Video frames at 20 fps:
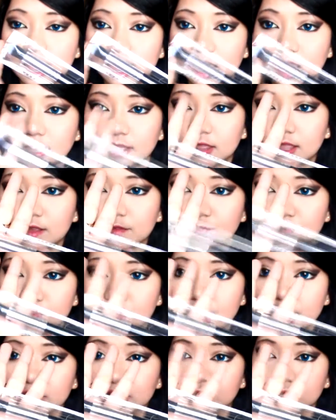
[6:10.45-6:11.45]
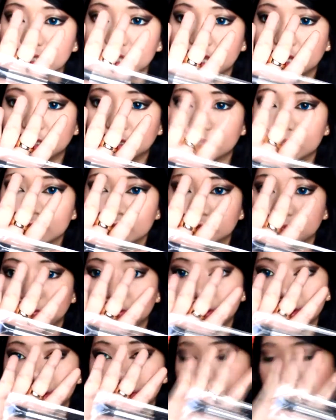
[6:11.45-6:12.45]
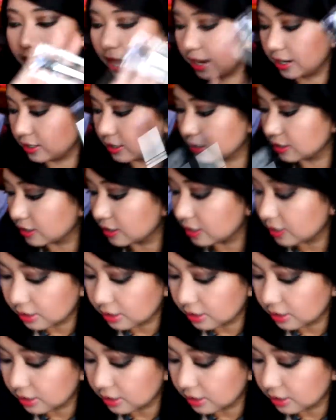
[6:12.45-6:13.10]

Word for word: I love brushes like this for that.